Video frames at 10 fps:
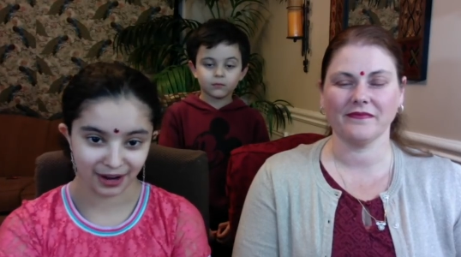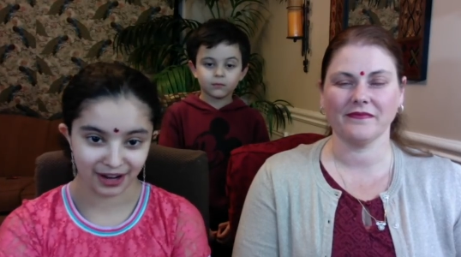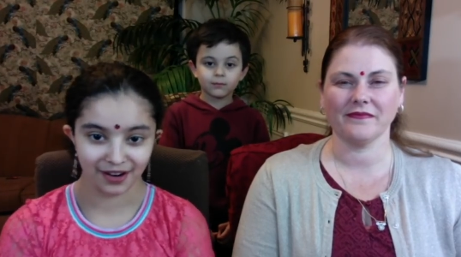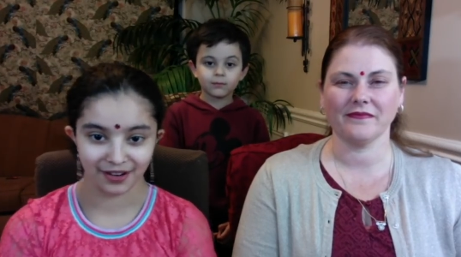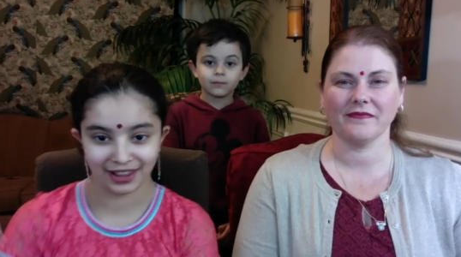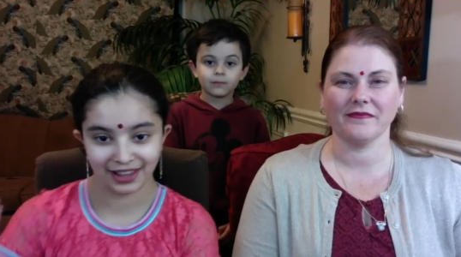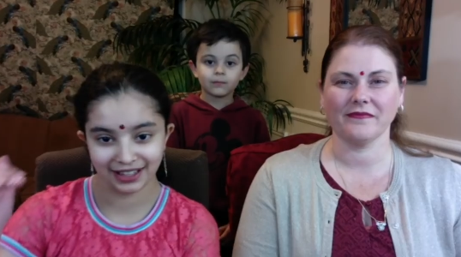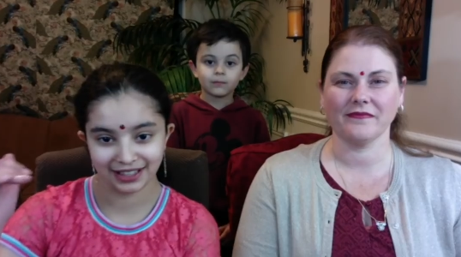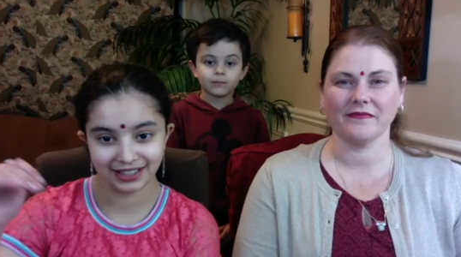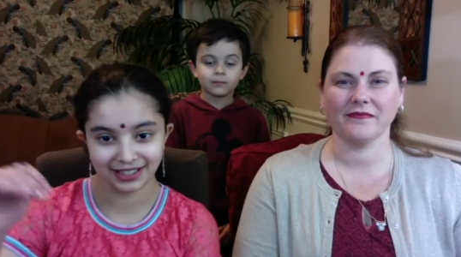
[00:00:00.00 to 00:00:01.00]
Speaker 1: window. He
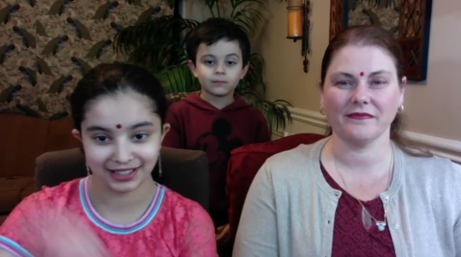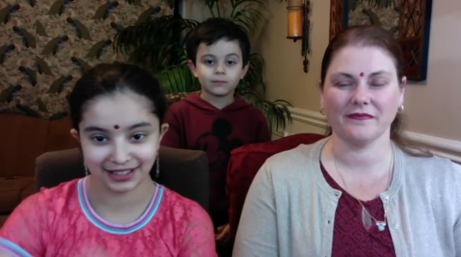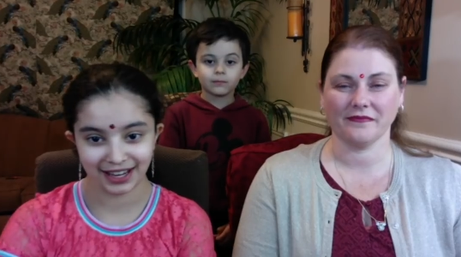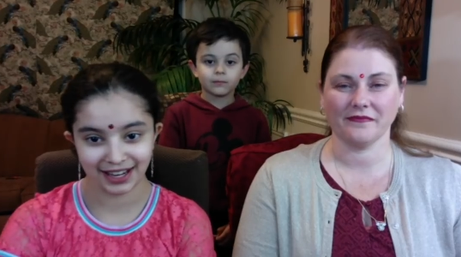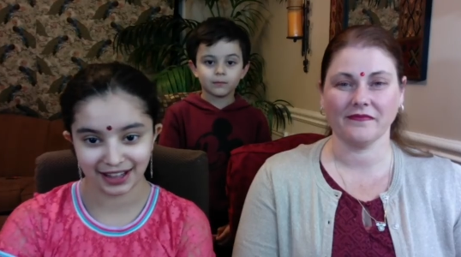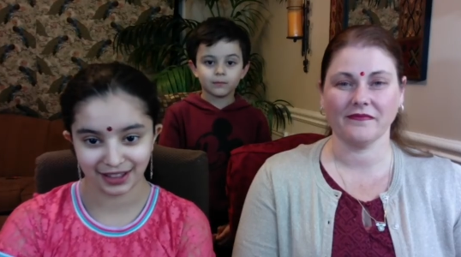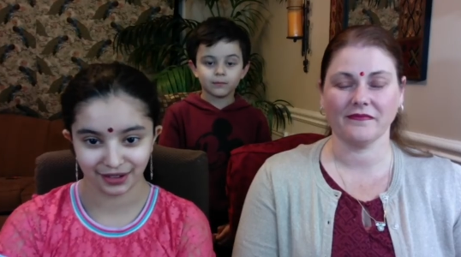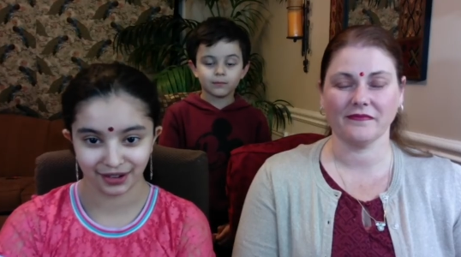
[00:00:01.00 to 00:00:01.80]
like slid in through the